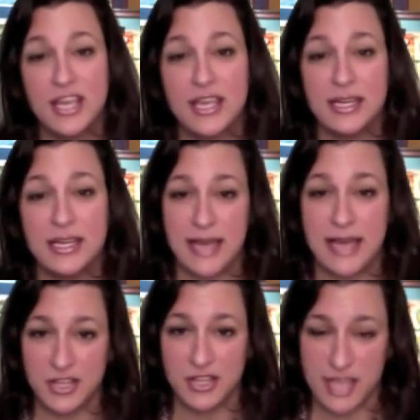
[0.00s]
You need to
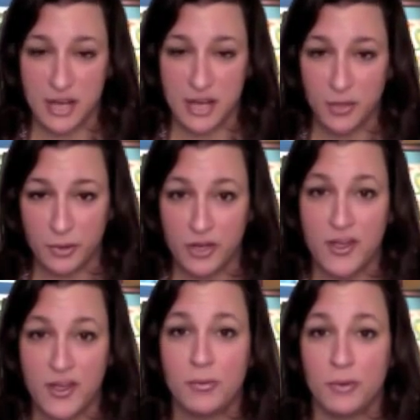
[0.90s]
actually tell your printer
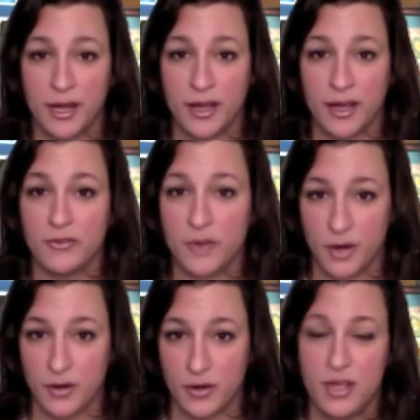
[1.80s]
that you're printing a
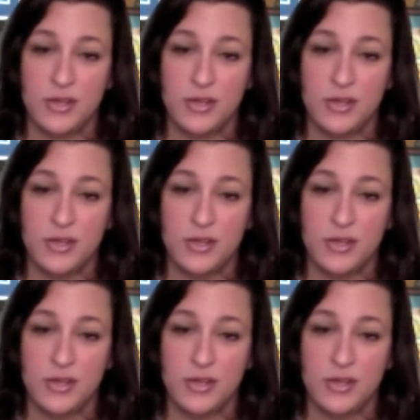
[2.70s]
photo.